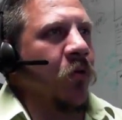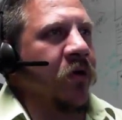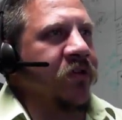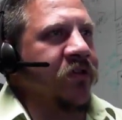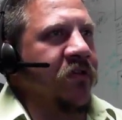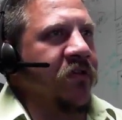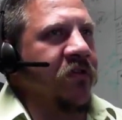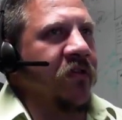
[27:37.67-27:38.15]
We
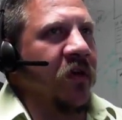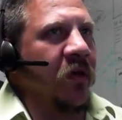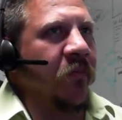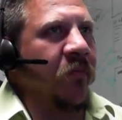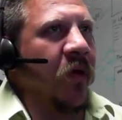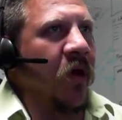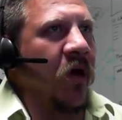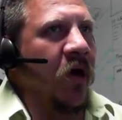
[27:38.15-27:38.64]
should see a
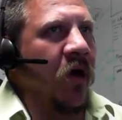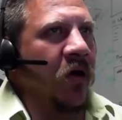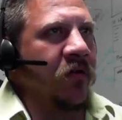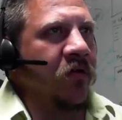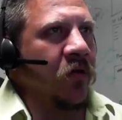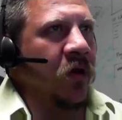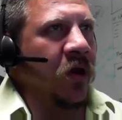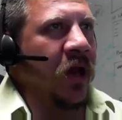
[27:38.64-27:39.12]
ball
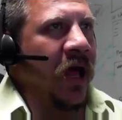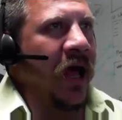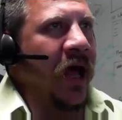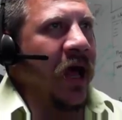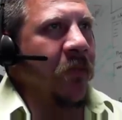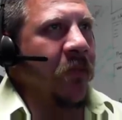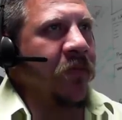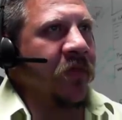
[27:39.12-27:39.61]
do a
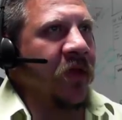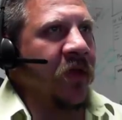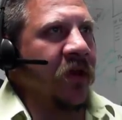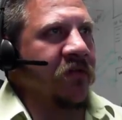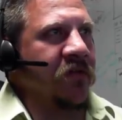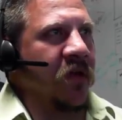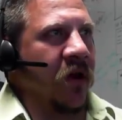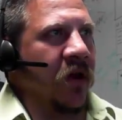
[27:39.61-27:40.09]
lap, and
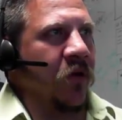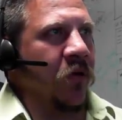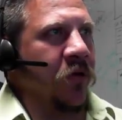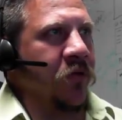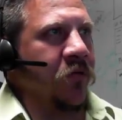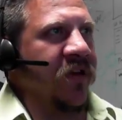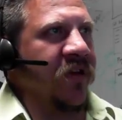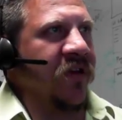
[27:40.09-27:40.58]
then it's going to
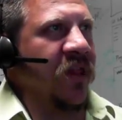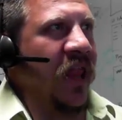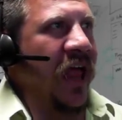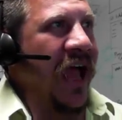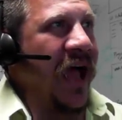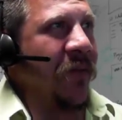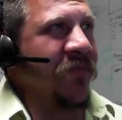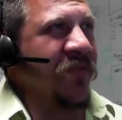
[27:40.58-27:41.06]
do 3
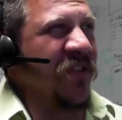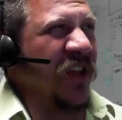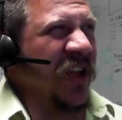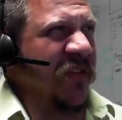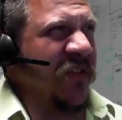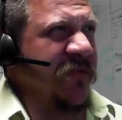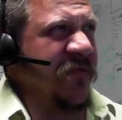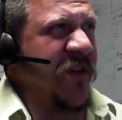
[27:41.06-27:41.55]
laps
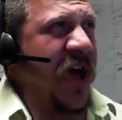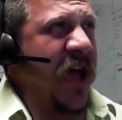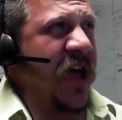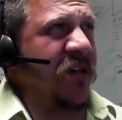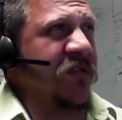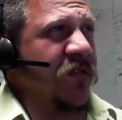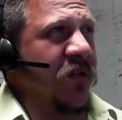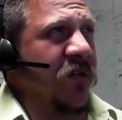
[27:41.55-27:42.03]
that get
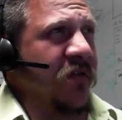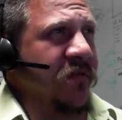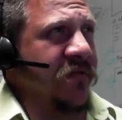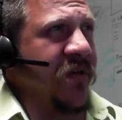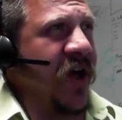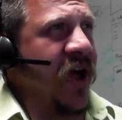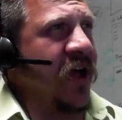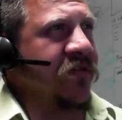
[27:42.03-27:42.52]
faster and
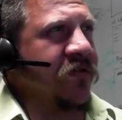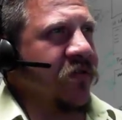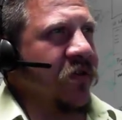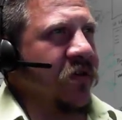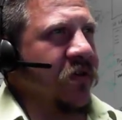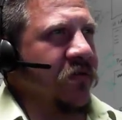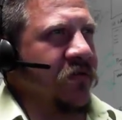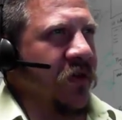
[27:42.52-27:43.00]

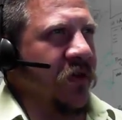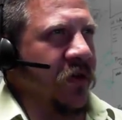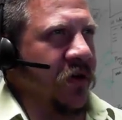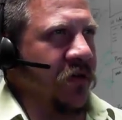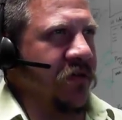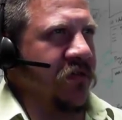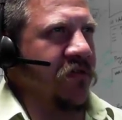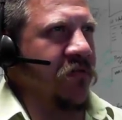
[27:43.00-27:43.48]
faster until
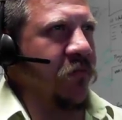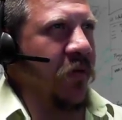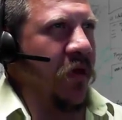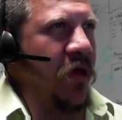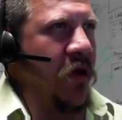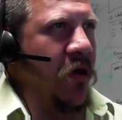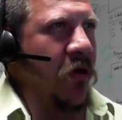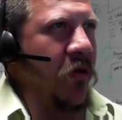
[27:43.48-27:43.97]
it
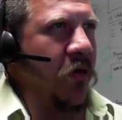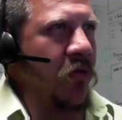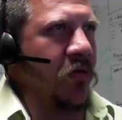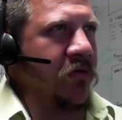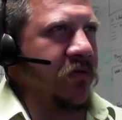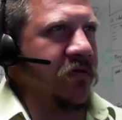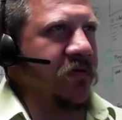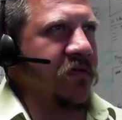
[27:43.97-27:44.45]

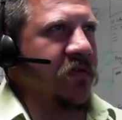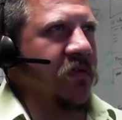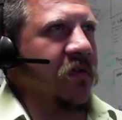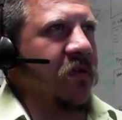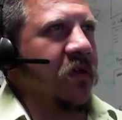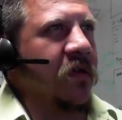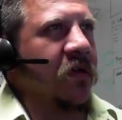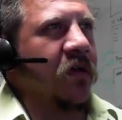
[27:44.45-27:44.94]
explodes.